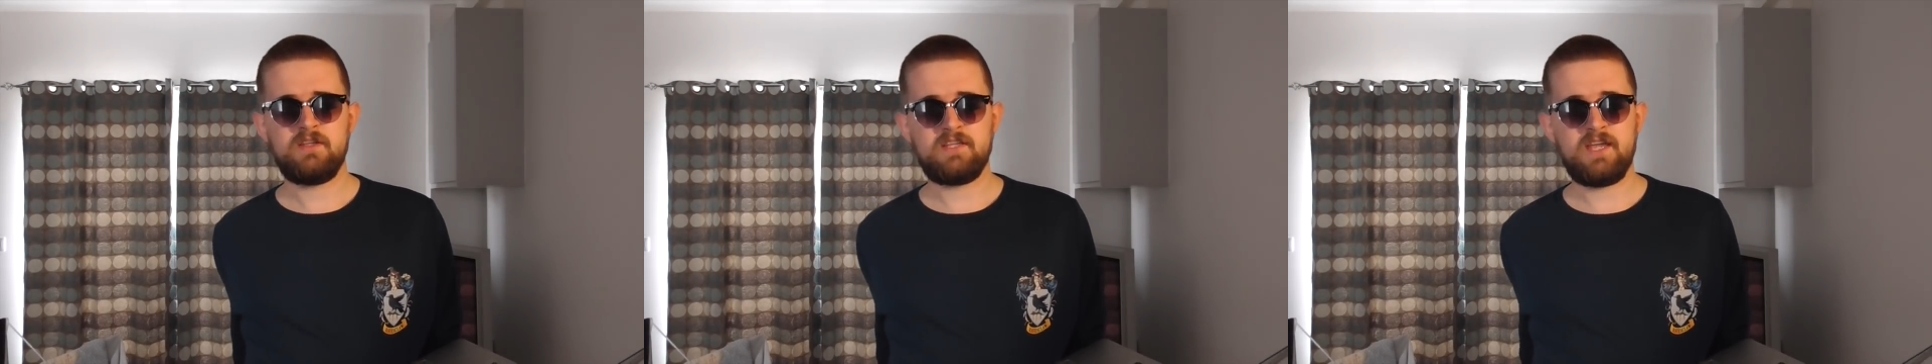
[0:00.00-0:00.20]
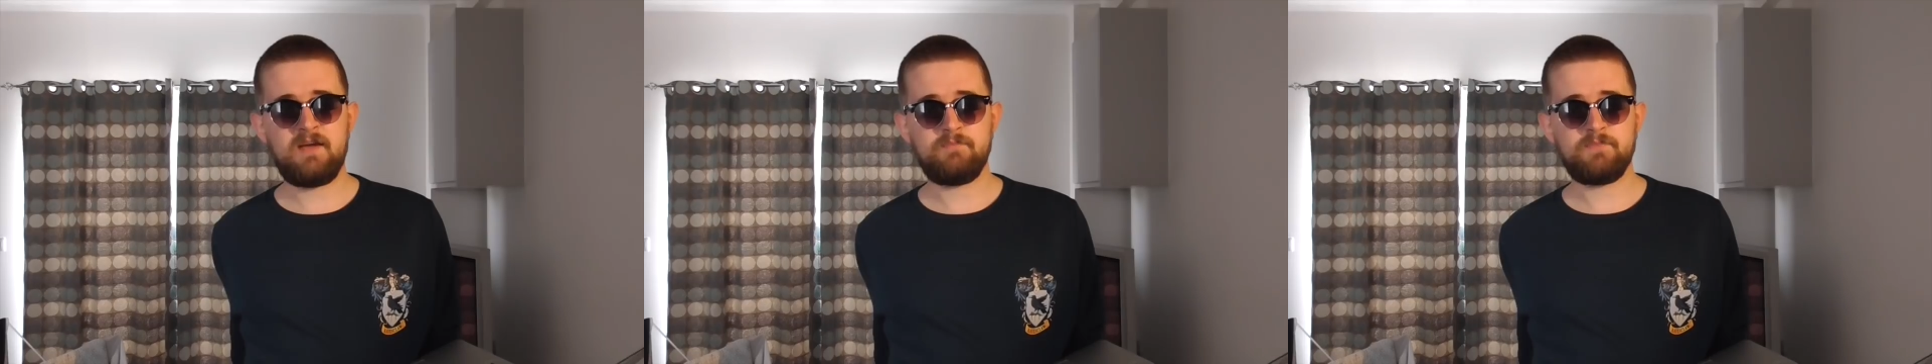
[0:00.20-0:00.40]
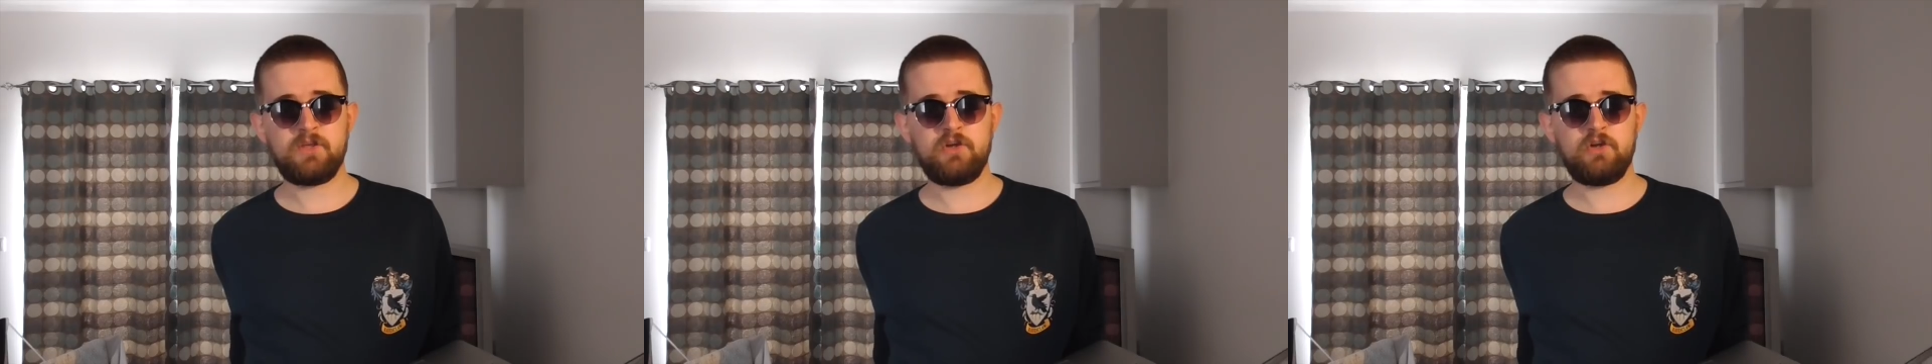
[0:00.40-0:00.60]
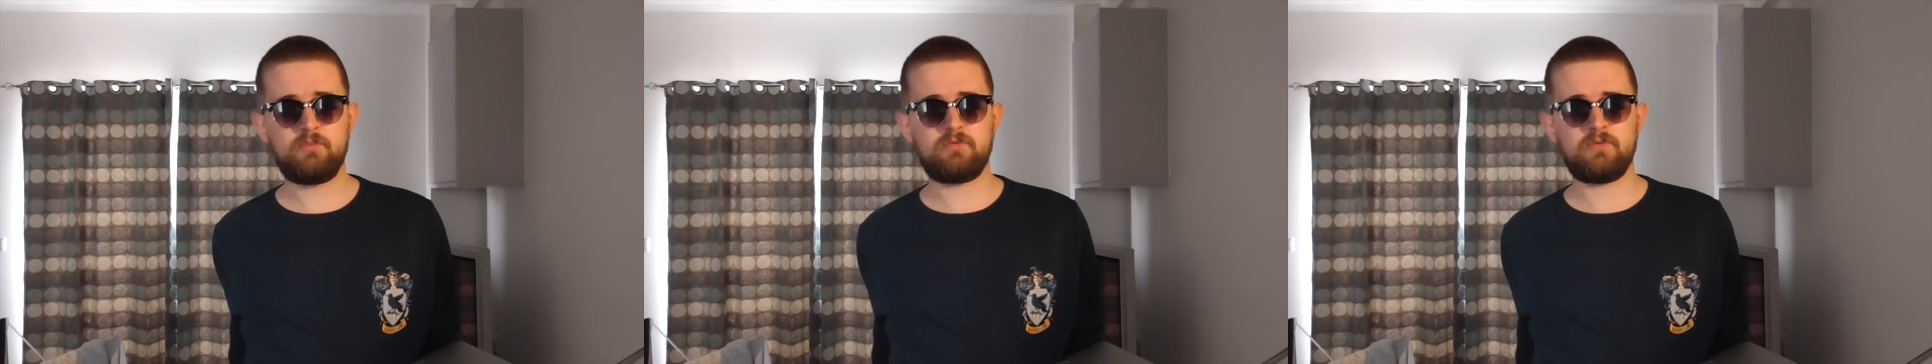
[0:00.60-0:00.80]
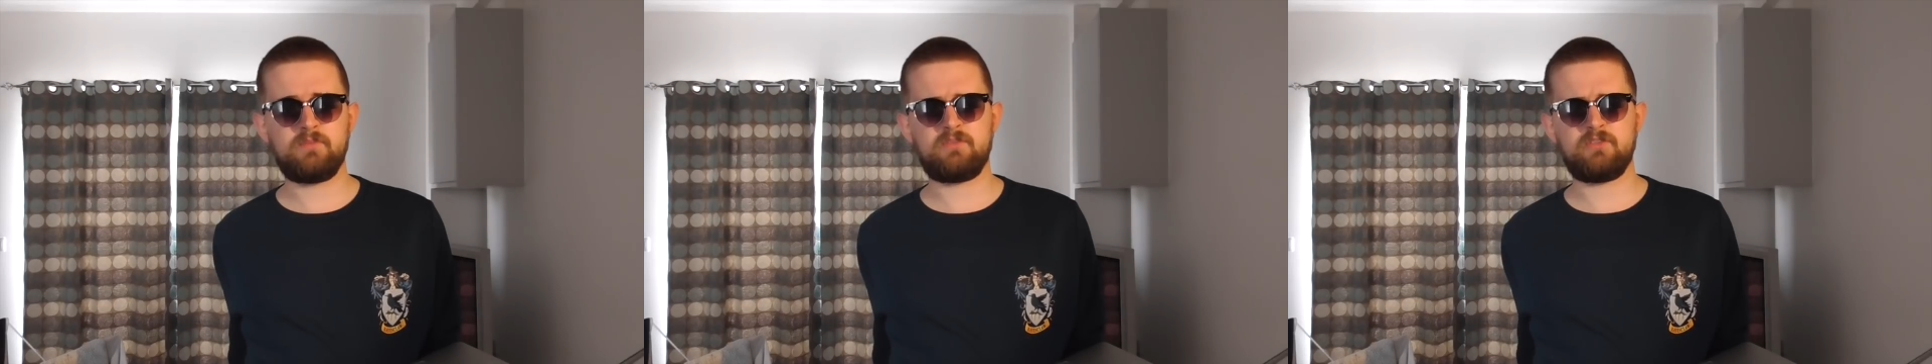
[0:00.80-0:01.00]
yeah, the
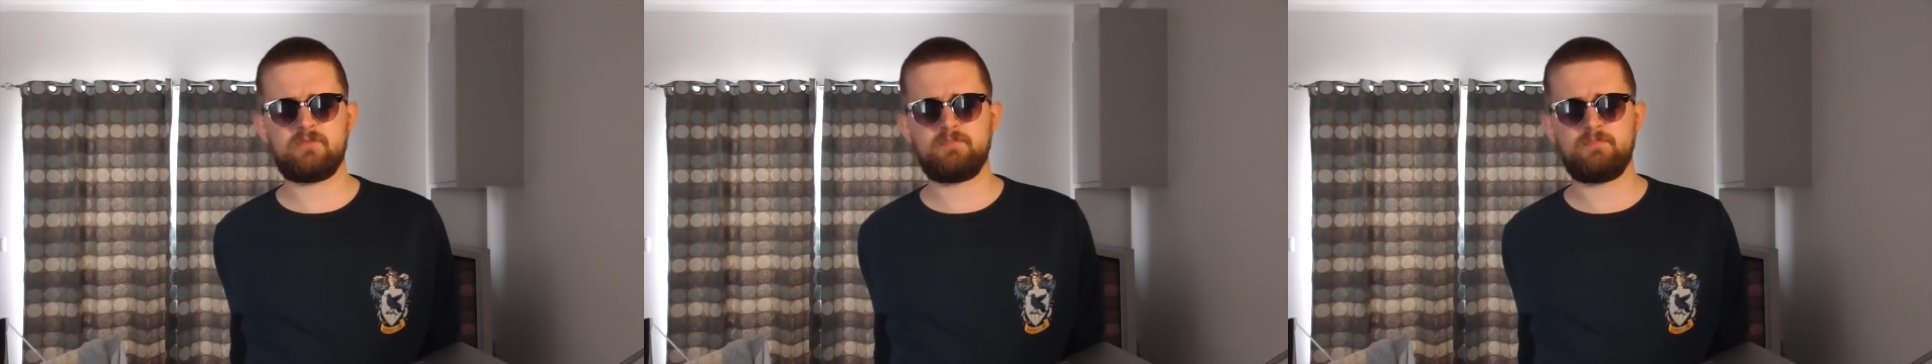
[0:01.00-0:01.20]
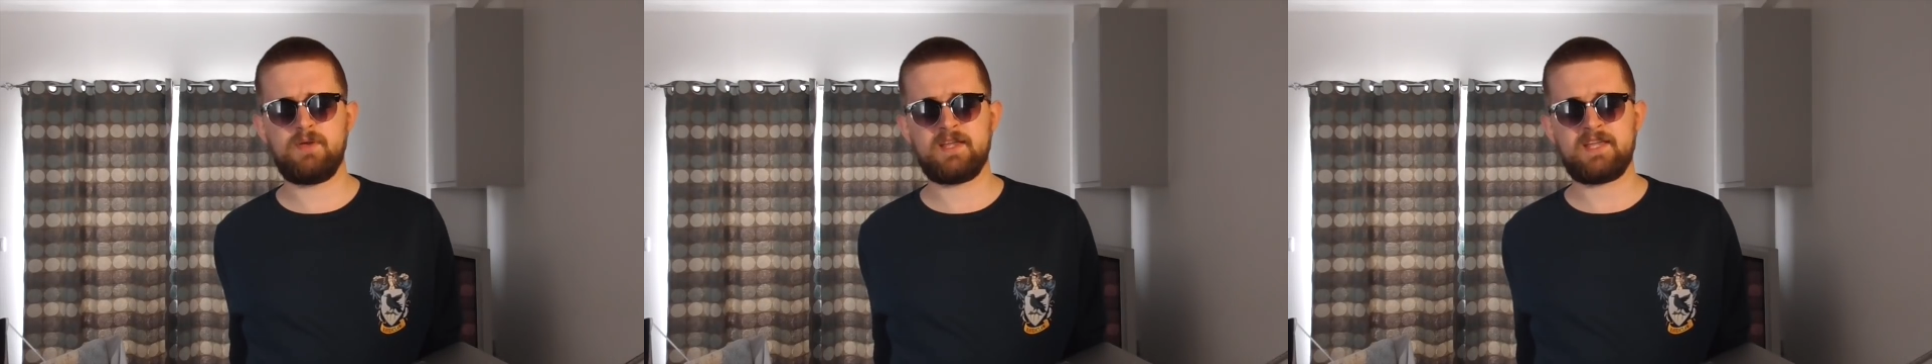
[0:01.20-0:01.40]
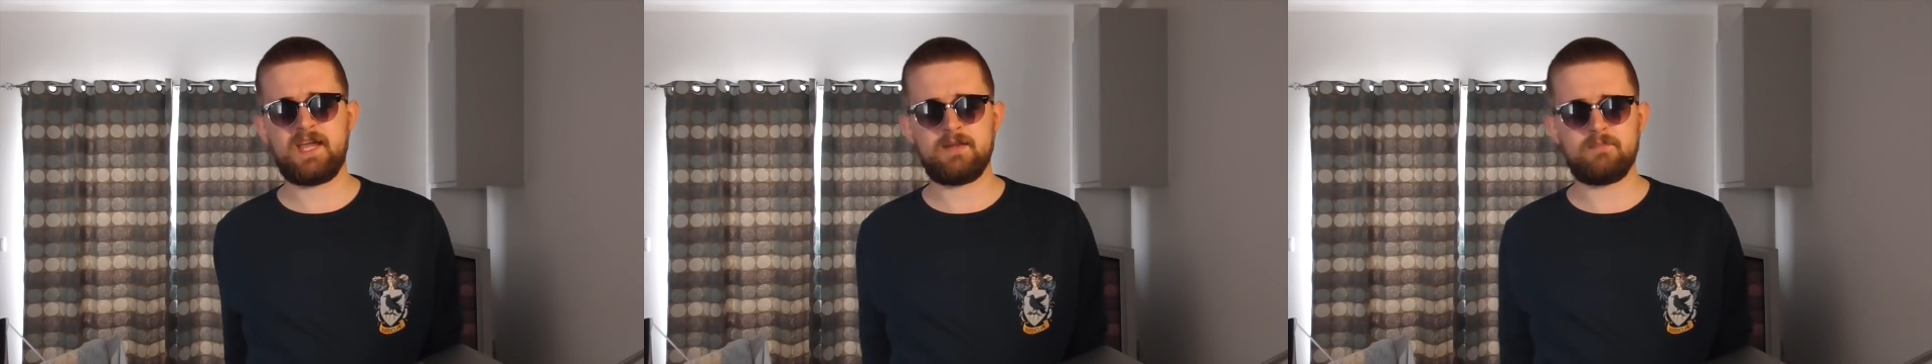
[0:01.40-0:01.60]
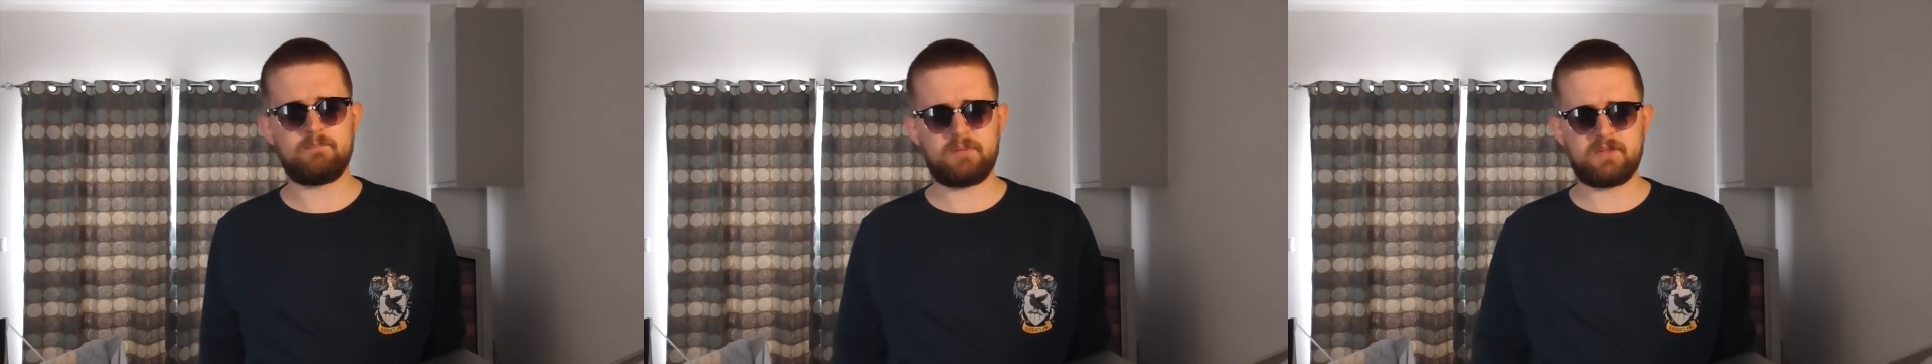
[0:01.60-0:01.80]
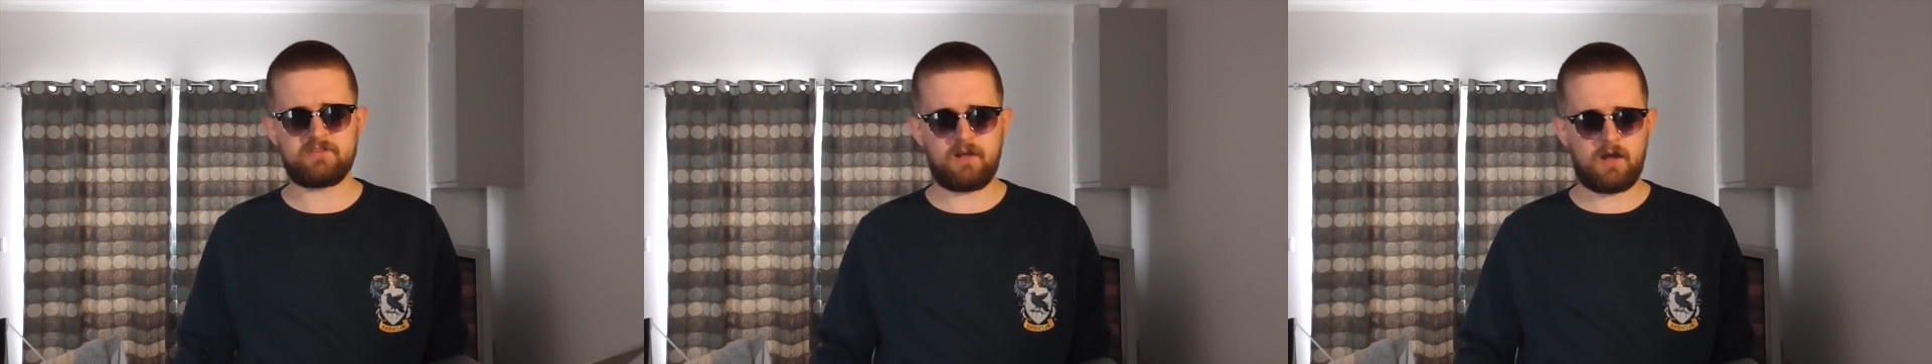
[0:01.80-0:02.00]
Hoobs are just, again,
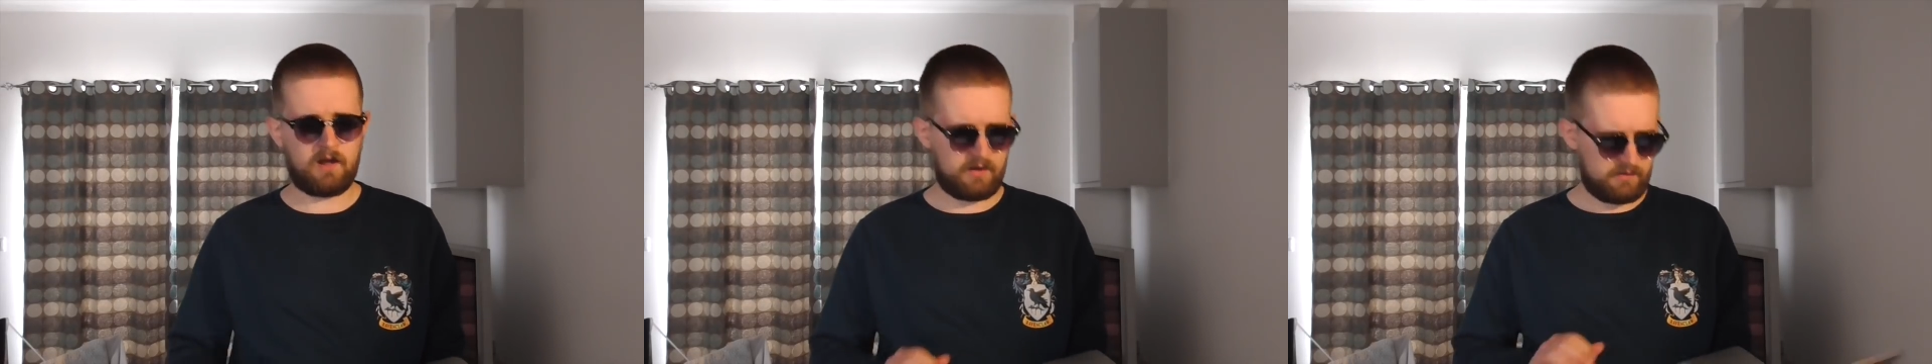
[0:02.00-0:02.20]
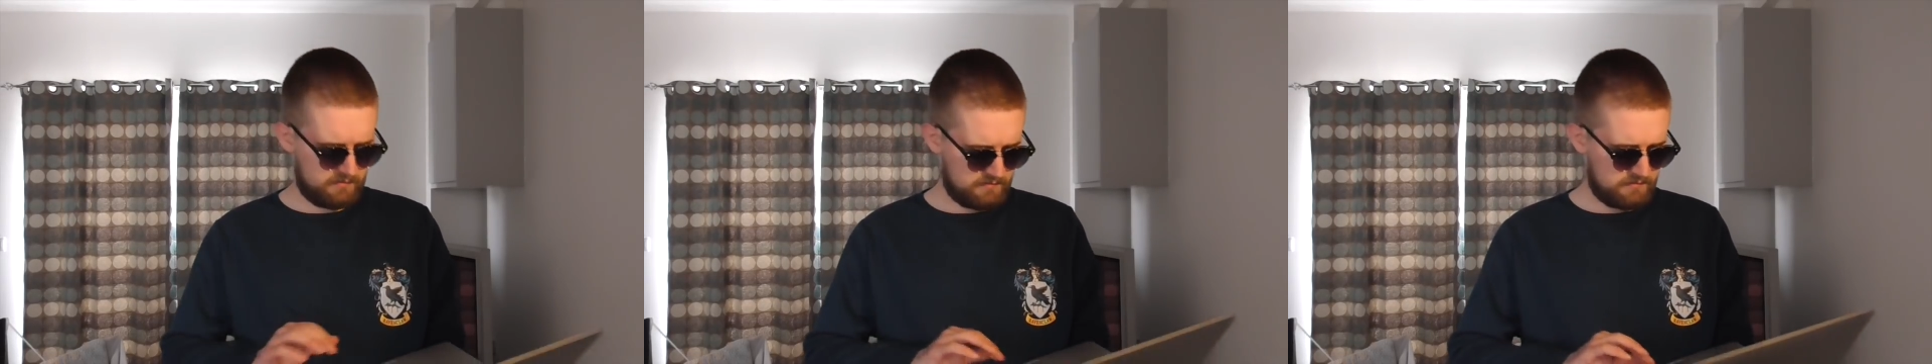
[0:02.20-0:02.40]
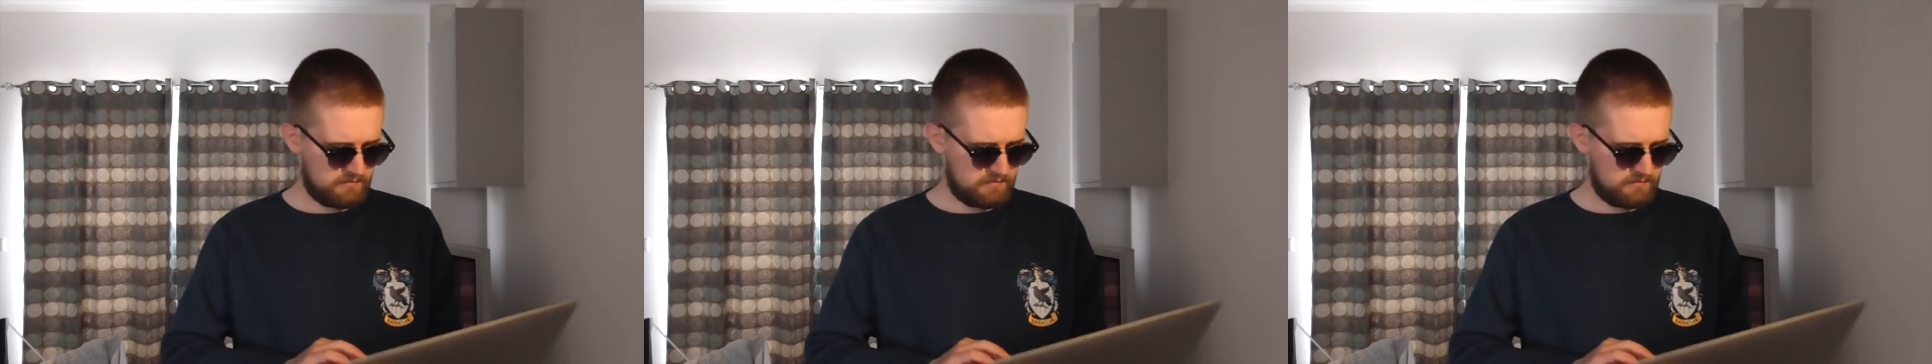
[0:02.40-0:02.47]
bizarre.